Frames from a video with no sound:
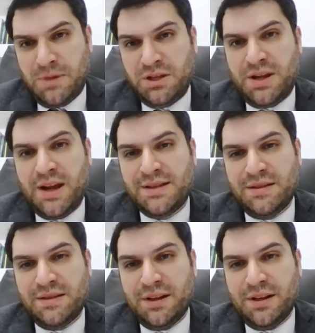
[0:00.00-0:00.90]

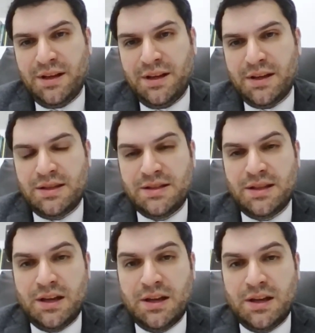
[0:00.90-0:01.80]
intensively as it is
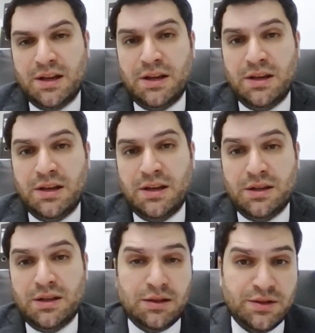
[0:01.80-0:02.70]
done in adult
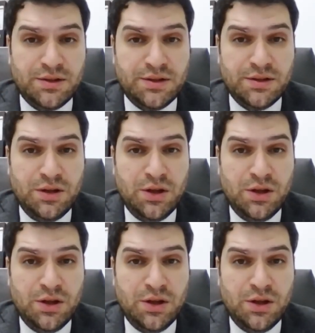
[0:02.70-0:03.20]
cancers.